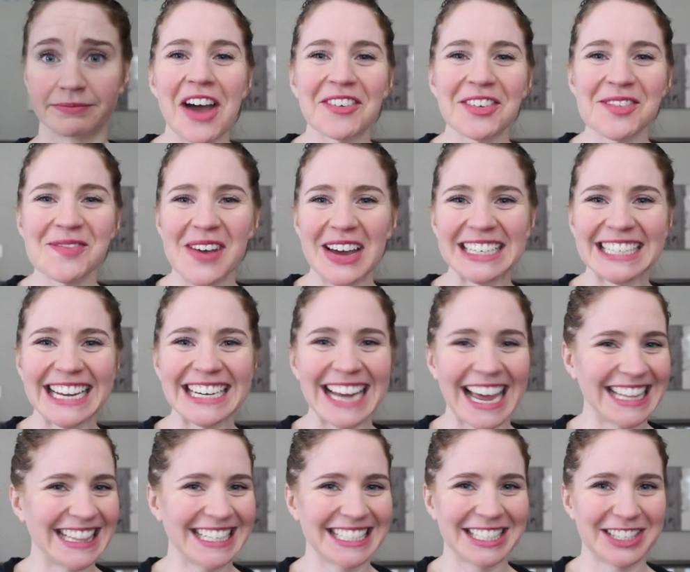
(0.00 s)
So every
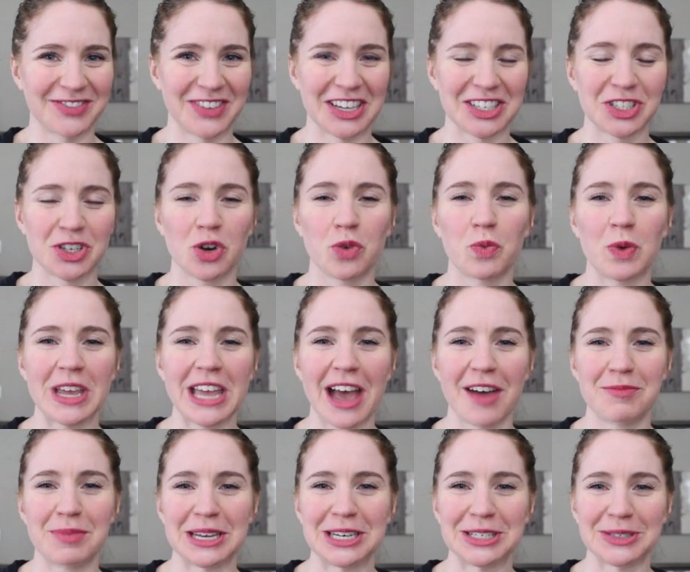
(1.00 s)
Monday night this semester,
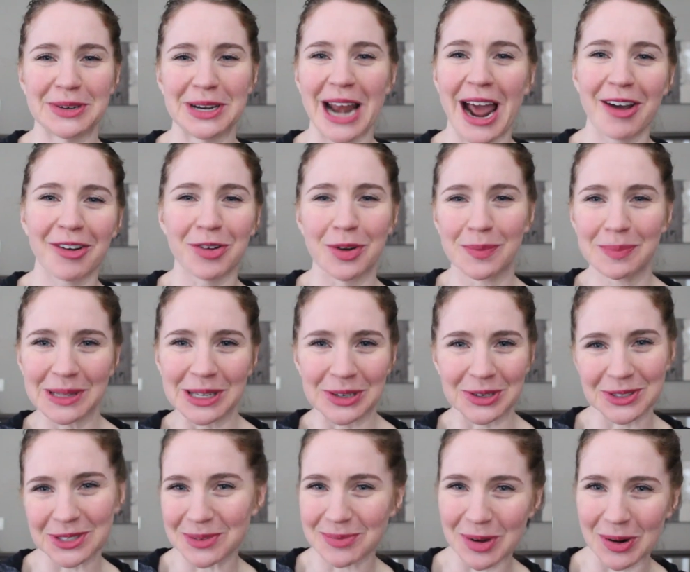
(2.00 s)
we have been doing our group
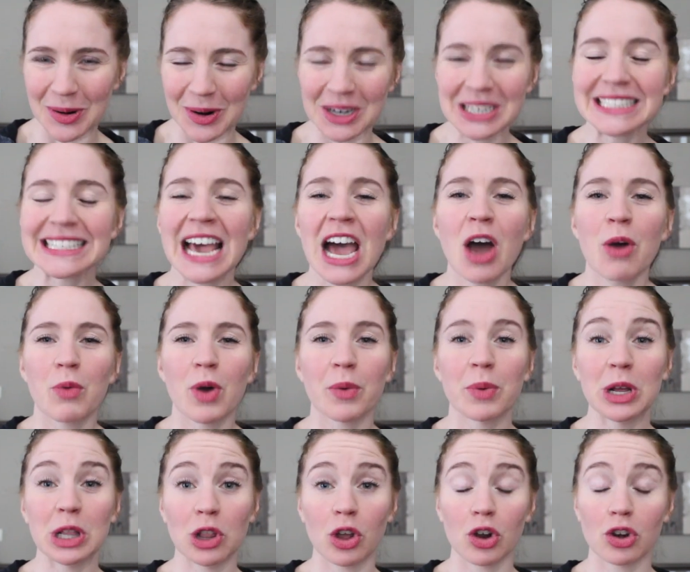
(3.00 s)
leadership course
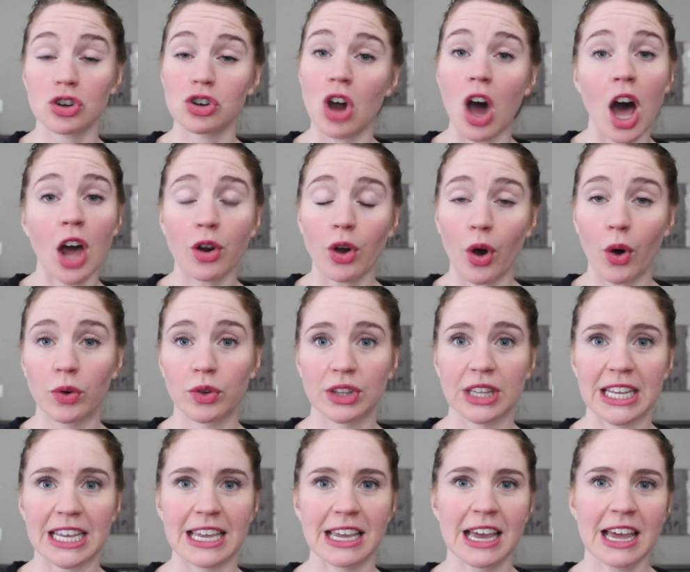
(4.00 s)
where we learn not
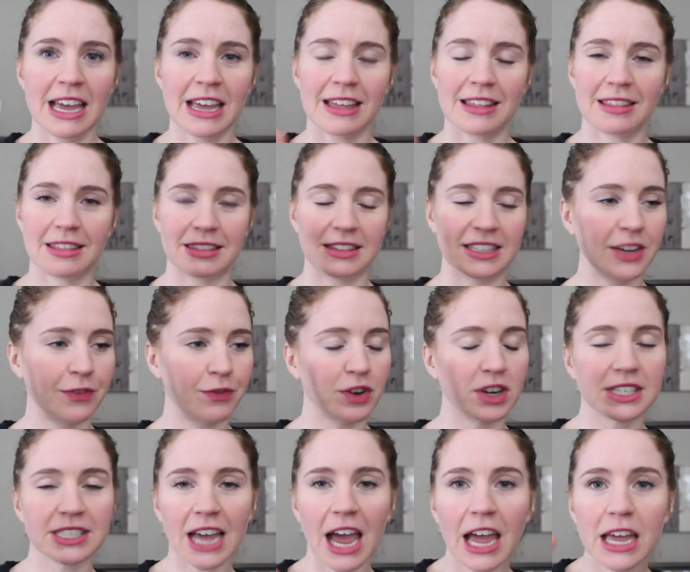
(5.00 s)
only
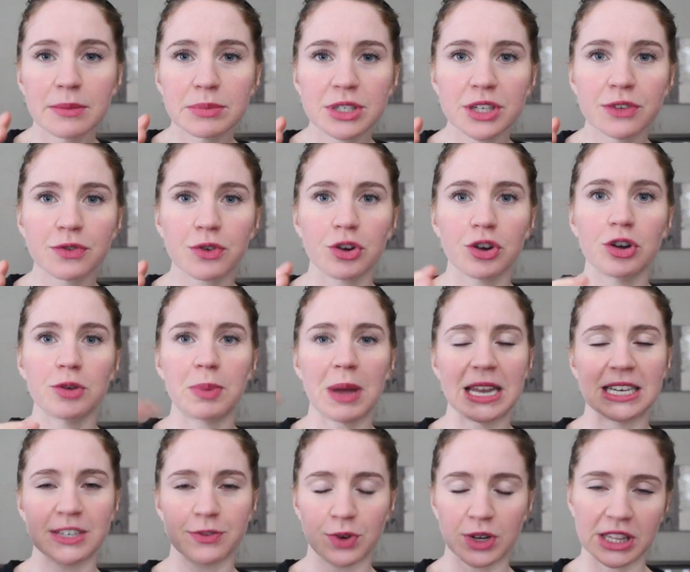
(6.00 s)
different types of
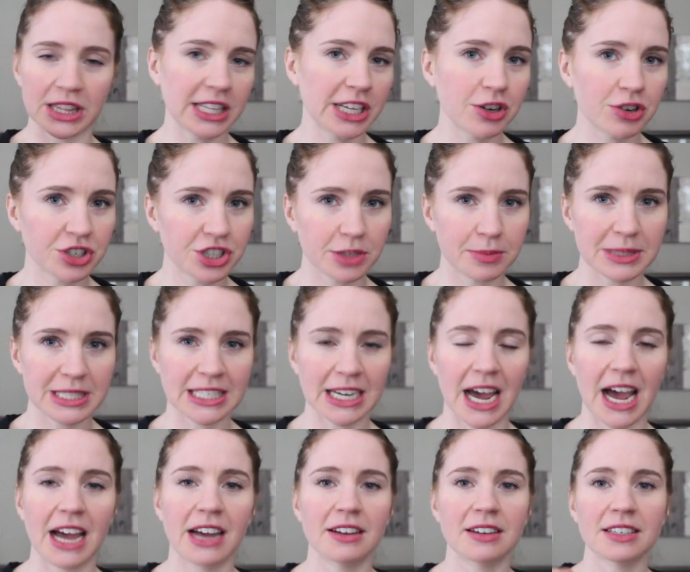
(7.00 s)
group and different leadership
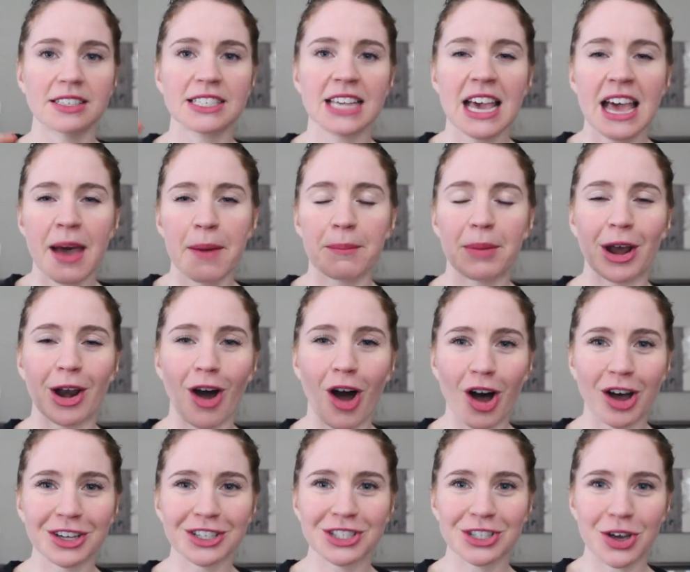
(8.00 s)
styles,
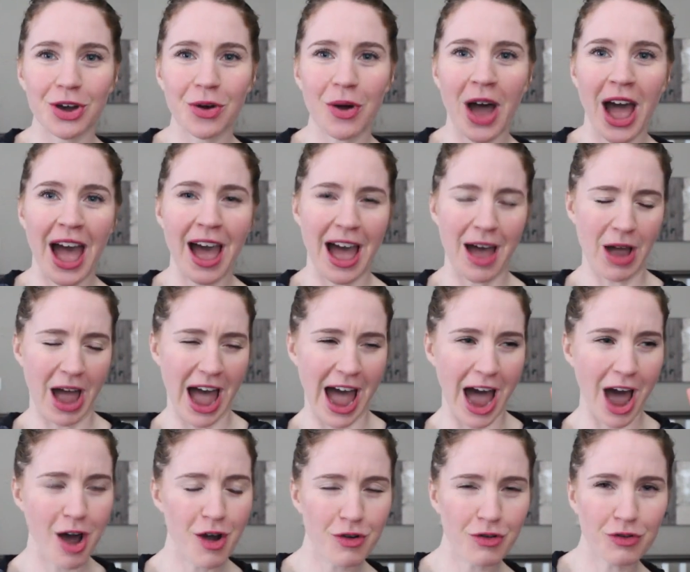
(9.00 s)
but also
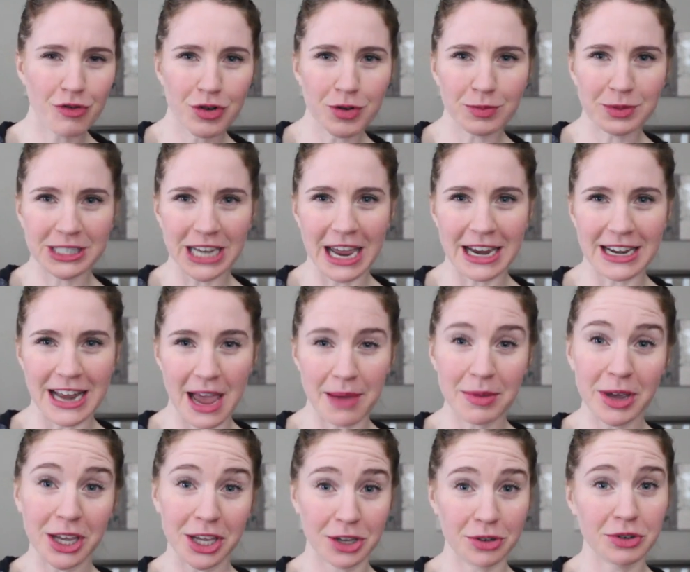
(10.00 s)
how group
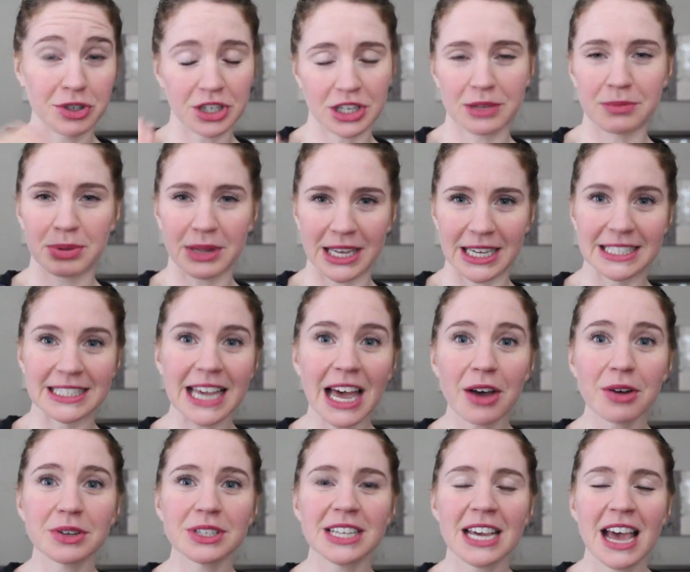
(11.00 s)
dynamic usually plays
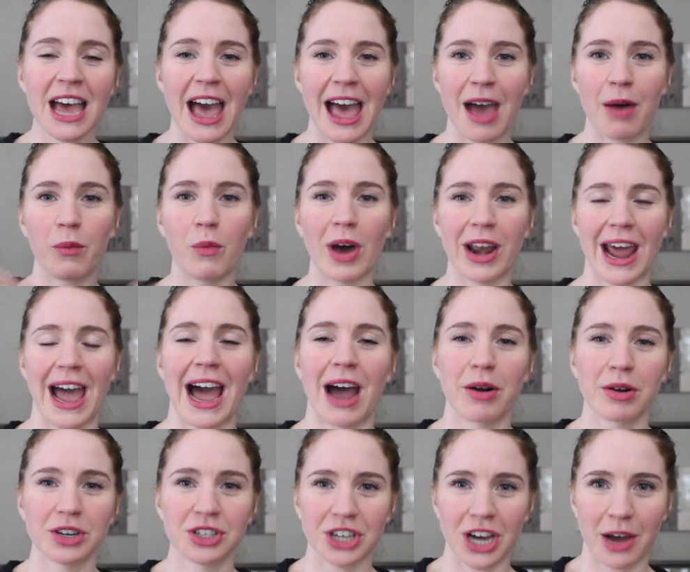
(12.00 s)
out and what
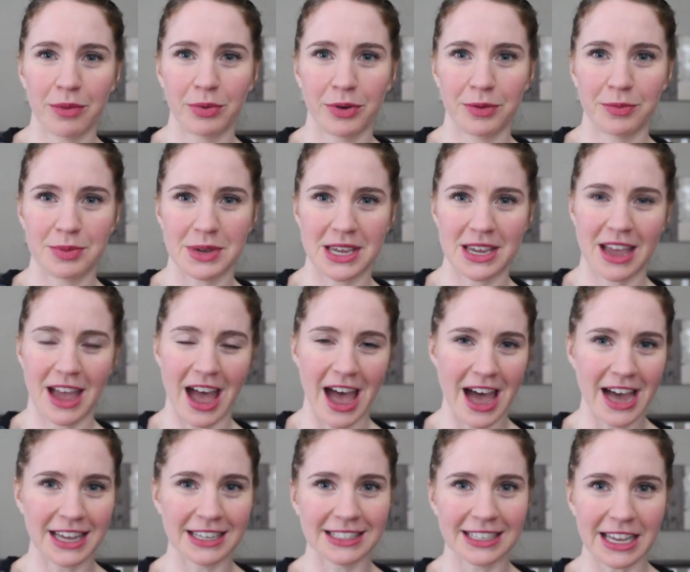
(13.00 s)
our job will be
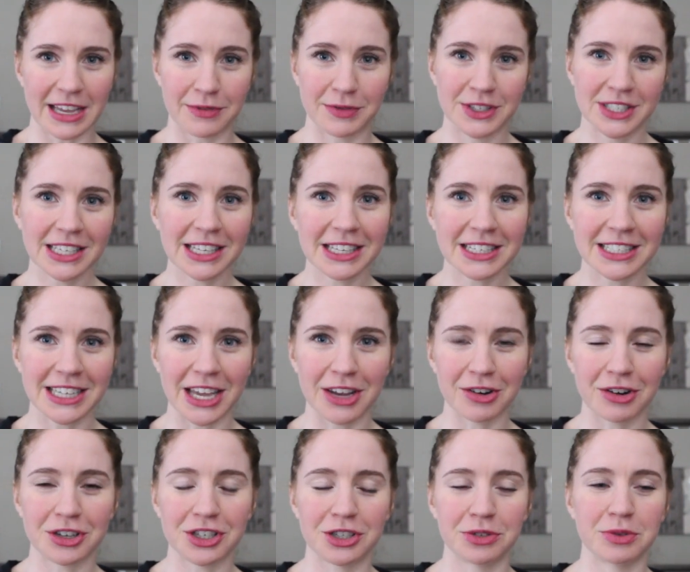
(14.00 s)
as a
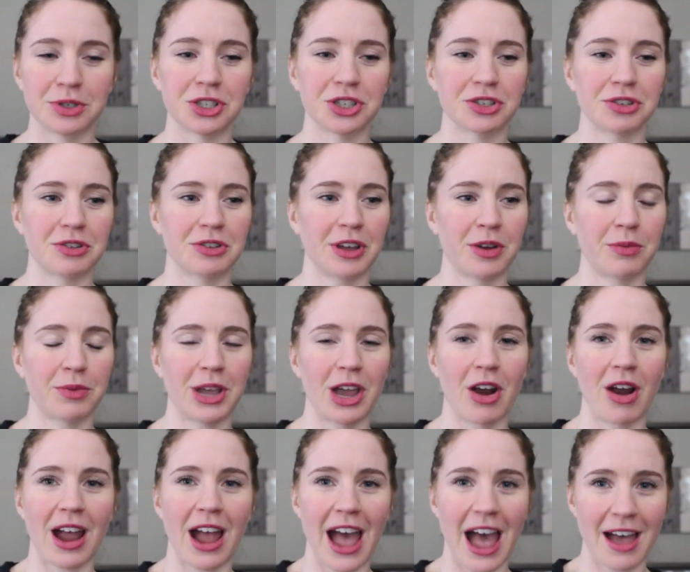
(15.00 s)
facilitator to ensure that
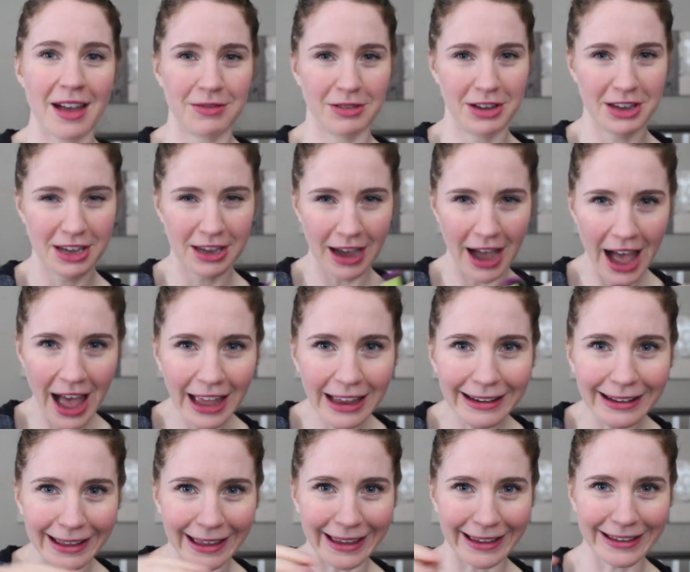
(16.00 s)
we are
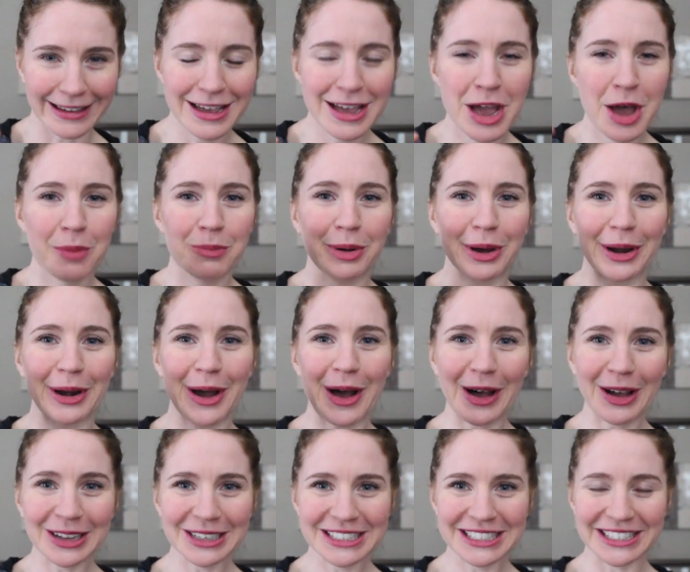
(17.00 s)
guiding,
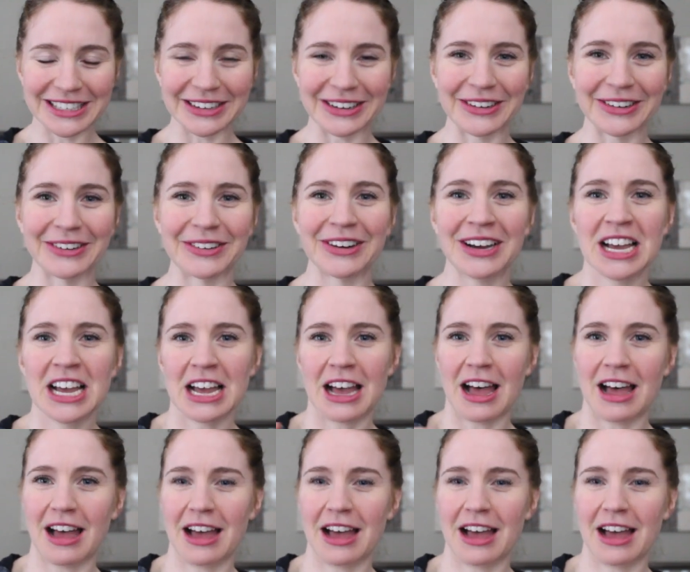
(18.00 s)
but also